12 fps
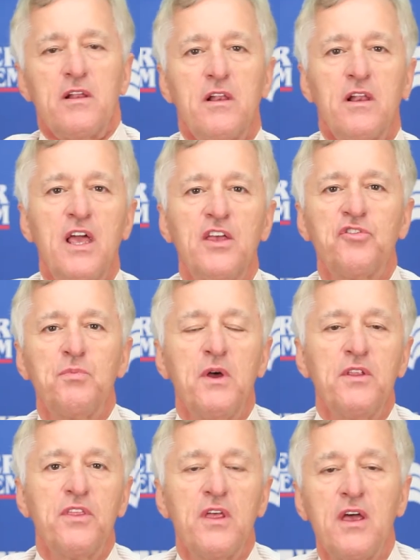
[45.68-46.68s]
Last
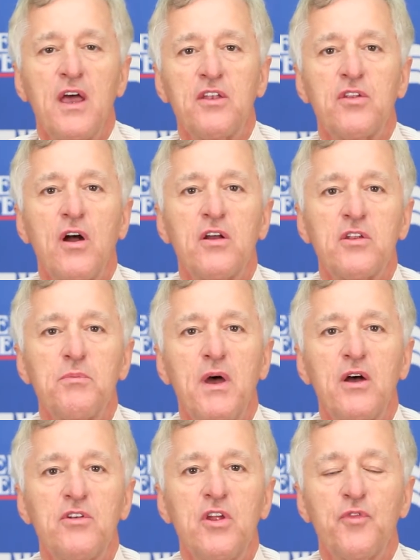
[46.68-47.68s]
month, I talked
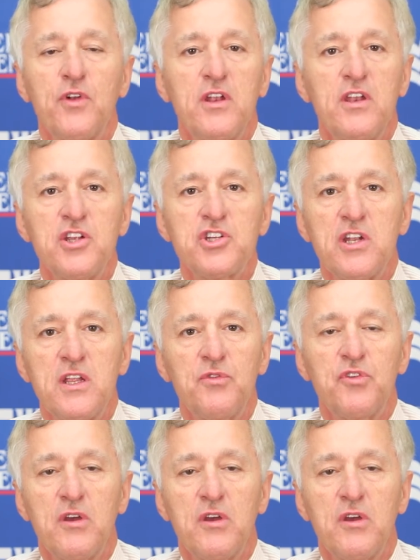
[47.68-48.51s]
about different initiatives